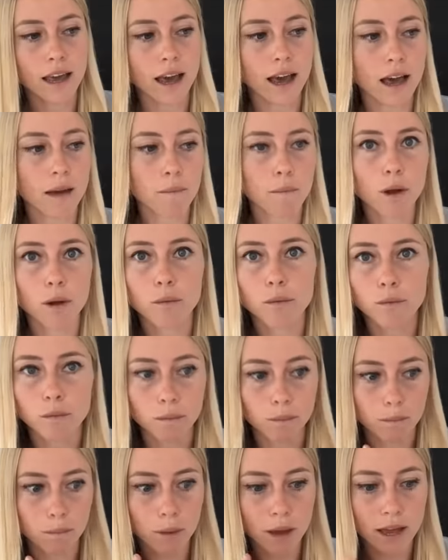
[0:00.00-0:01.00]
Um, but,
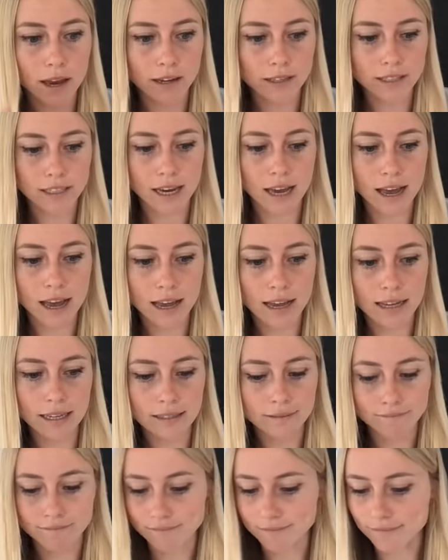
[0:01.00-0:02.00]
but,
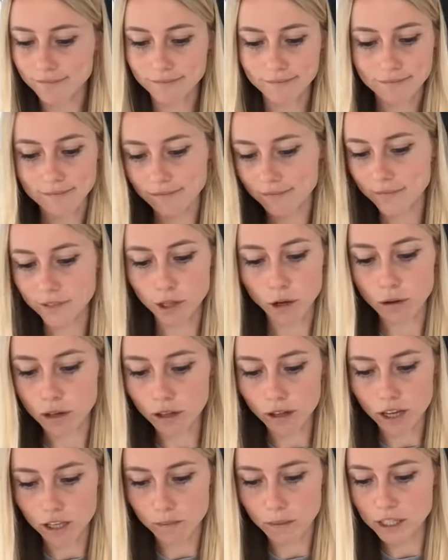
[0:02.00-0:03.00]
uh, totally
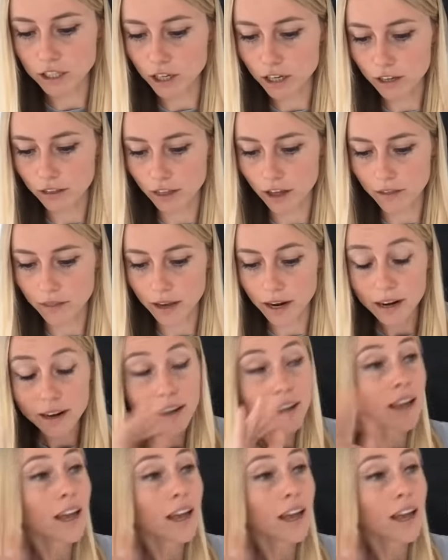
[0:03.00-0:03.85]
lost my train of thought there.